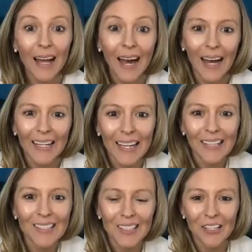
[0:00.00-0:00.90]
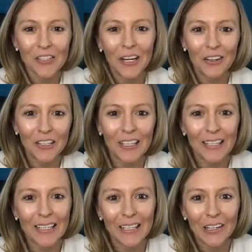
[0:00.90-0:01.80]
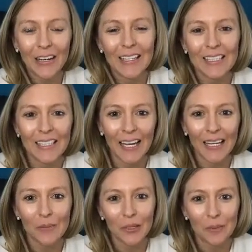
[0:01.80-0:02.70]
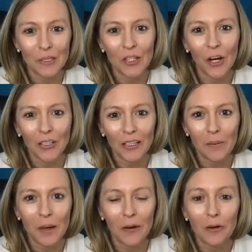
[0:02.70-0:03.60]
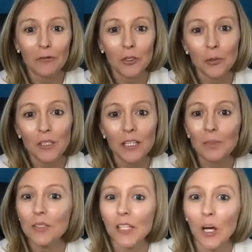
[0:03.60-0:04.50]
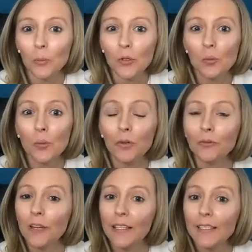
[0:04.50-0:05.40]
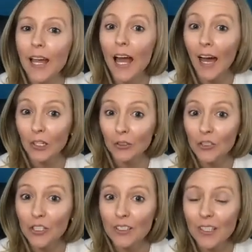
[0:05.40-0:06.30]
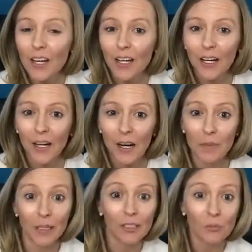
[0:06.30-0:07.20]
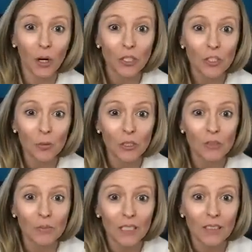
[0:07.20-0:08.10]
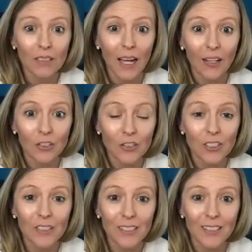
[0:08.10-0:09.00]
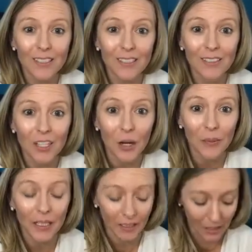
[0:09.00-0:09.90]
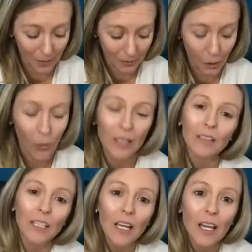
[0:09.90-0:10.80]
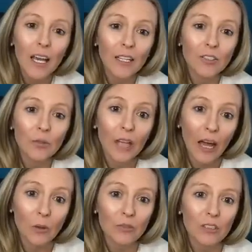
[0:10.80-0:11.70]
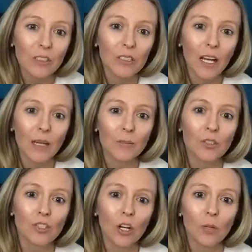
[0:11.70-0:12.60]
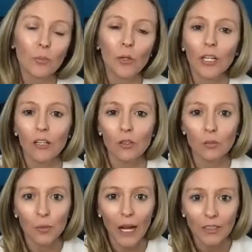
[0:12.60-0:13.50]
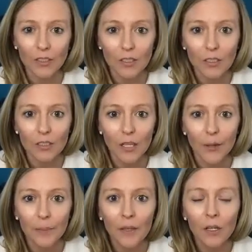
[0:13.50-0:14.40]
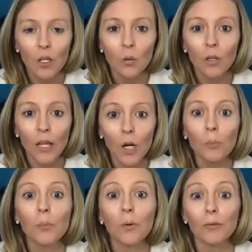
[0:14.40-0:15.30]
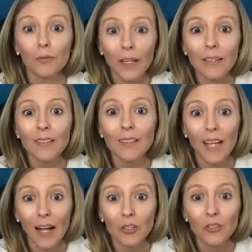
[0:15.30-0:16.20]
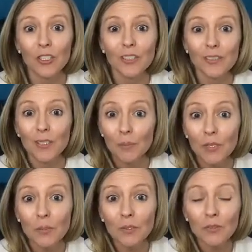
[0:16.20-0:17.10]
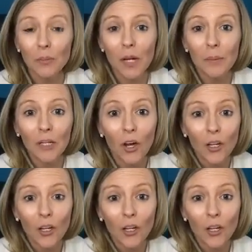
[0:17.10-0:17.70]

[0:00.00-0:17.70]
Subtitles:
Hi guys, Dr. Erin Kinney here, and today I'm going to be talking about a few tips to help you prevent allergies. It's March, which means allergy season is coming and coming quickly, and so now is really the time to start putting in those practices that will help prevent the allergy symptoms from coming on.